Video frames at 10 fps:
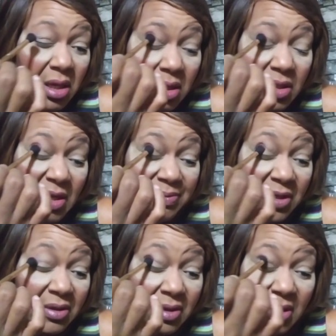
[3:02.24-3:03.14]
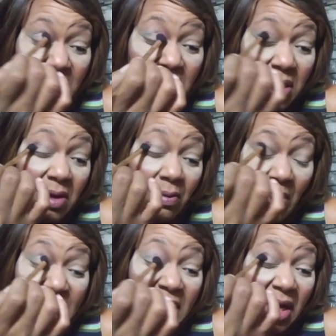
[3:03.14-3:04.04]
Because I figured,
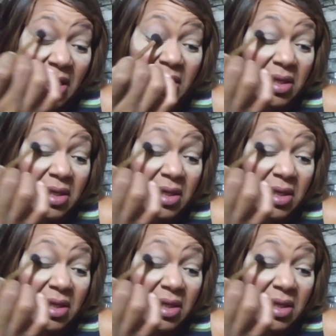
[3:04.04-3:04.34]
why not?